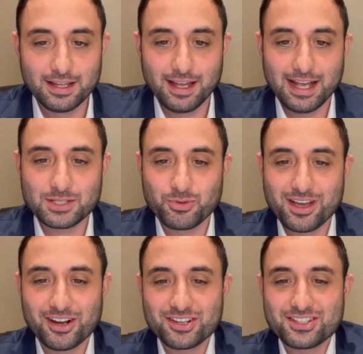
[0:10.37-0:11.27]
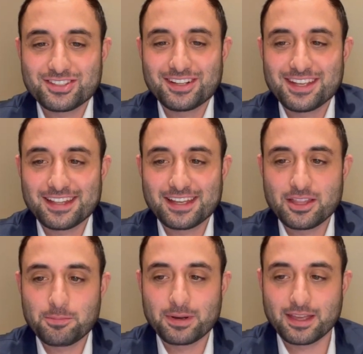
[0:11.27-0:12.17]
as we are studying
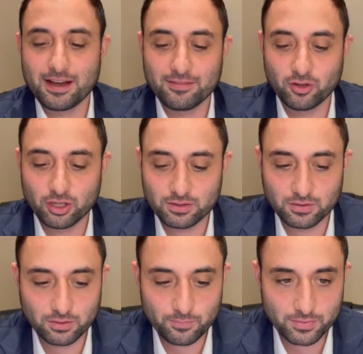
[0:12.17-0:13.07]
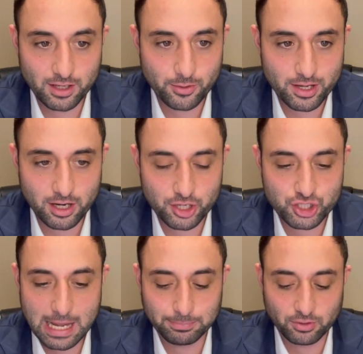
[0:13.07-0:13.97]
together Pirkei Here we are,
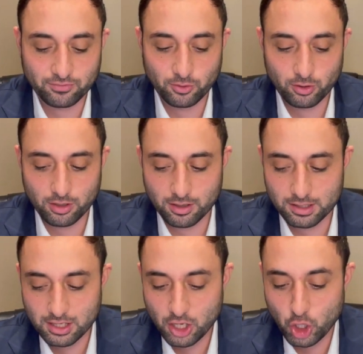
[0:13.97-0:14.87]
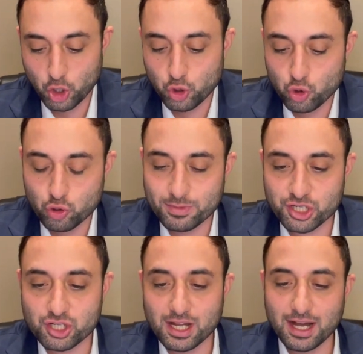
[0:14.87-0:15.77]
chapter 4, new
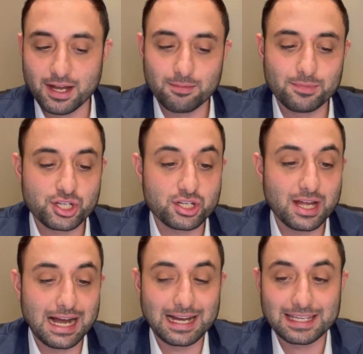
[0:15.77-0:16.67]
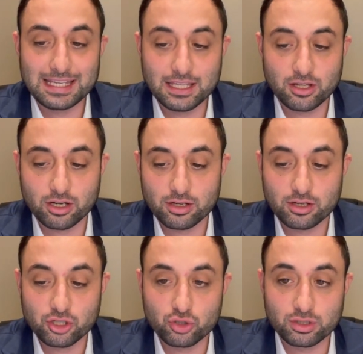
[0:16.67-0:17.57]
Mishnah, Mishnah, either
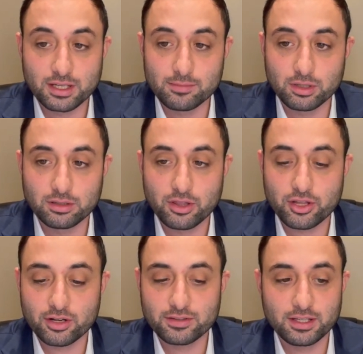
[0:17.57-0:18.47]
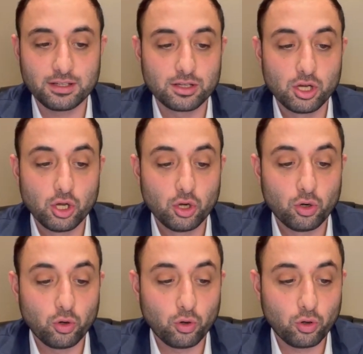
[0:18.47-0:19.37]
Yud Gimel 13
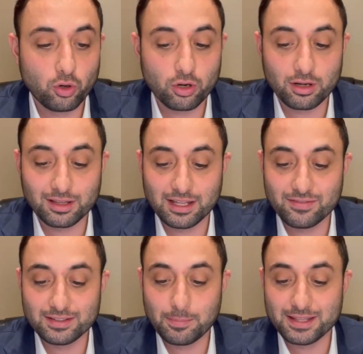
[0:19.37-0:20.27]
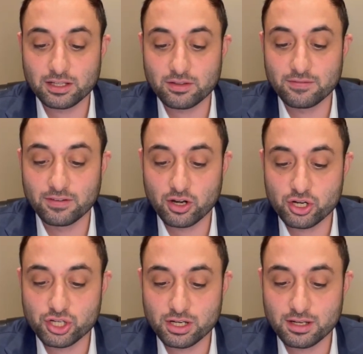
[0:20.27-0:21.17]
or 11, depending on the
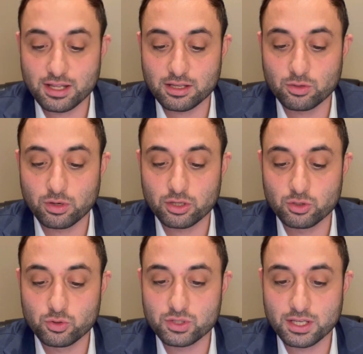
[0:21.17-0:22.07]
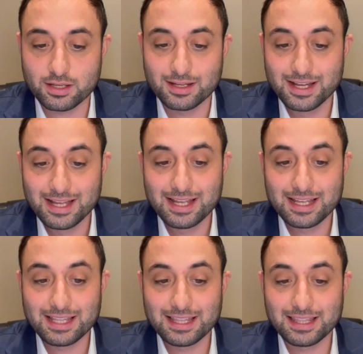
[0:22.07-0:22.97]
version that you are using.
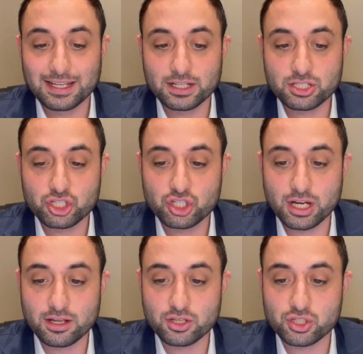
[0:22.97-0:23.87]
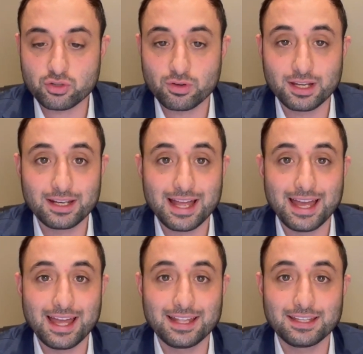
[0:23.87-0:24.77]
Let us share the screen.
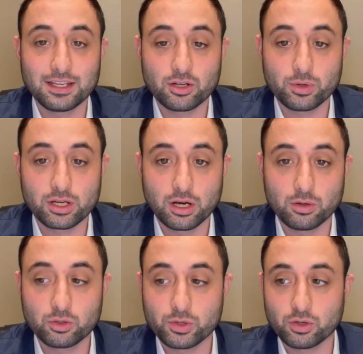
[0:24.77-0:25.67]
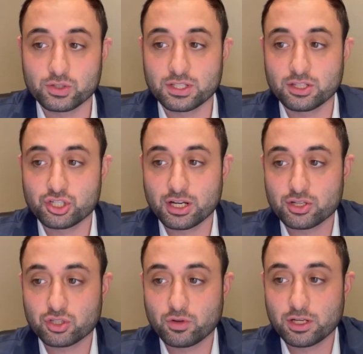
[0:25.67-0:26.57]
And here we go. Do we all see the shared
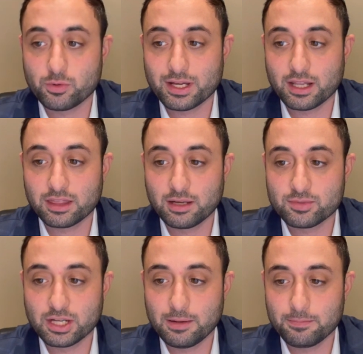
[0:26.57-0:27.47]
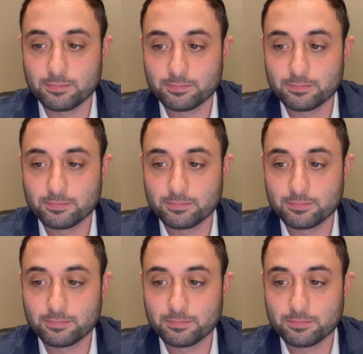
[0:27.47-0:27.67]
screen? Can we get a thumbs up?